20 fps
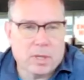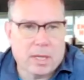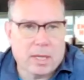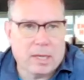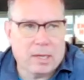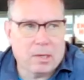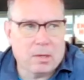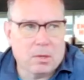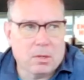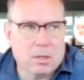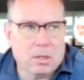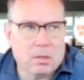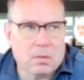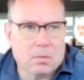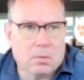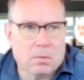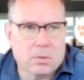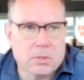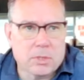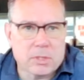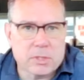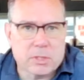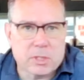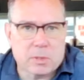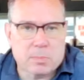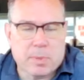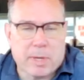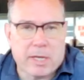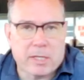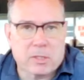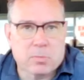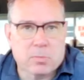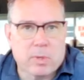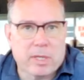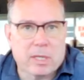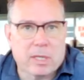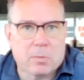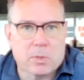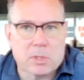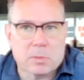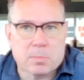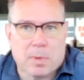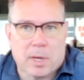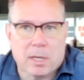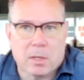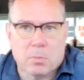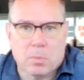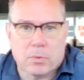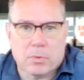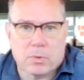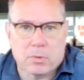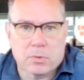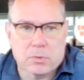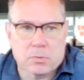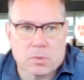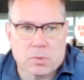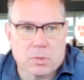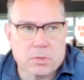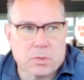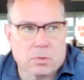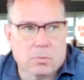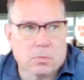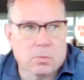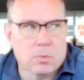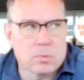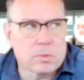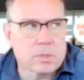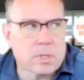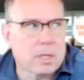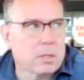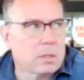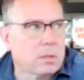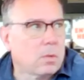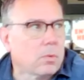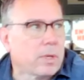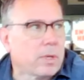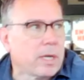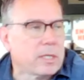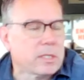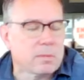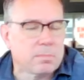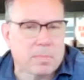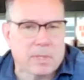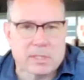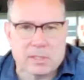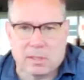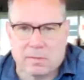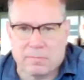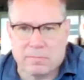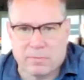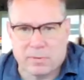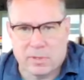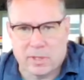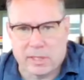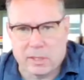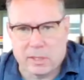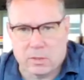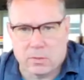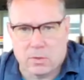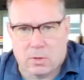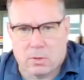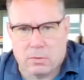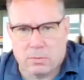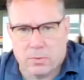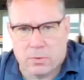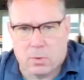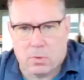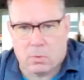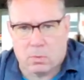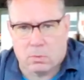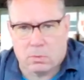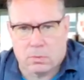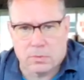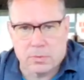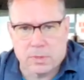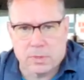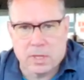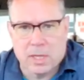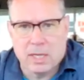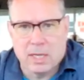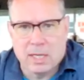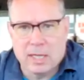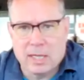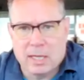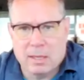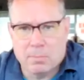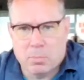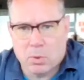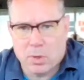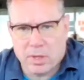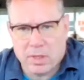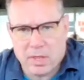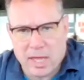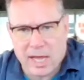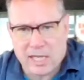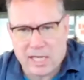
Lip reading: and just this past week it was spotted with construction crews on the location basically filling in all the holes and putting the